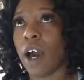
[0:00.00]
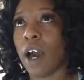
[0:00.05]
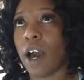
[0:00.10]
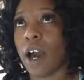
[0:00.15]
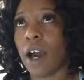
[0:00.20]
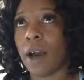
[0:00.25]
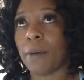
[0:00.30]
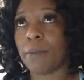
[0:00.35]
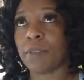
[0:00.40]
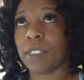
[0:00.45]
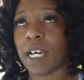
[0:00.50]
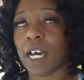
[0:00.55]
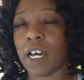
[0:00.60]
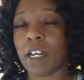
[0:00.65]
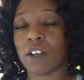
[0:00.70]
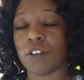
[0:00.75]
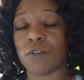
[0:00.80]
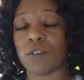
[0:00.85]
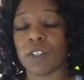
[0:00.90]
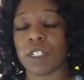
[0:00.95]
I'm not
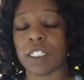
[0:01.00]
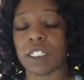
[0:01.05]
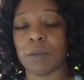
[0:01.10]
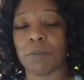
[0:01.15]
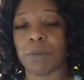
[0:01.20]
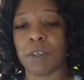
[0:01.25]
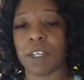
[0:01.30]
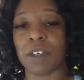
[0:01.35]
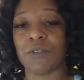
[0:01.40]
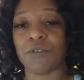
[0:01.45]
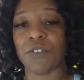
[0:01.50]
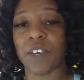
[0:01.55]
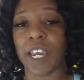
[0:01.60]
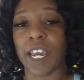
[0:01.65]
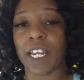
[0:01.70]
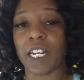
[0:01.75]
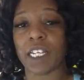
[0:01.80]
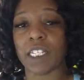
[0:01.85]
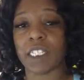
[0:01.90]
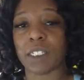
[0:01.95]
a really big
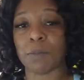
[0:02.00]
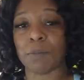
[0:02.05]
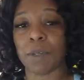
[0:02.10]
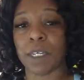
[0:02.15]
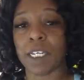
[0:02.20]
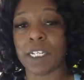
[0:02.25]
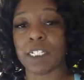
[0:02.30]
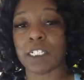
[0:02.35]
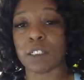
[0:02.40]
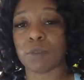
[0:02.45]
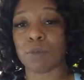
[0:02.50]
fan of the beach,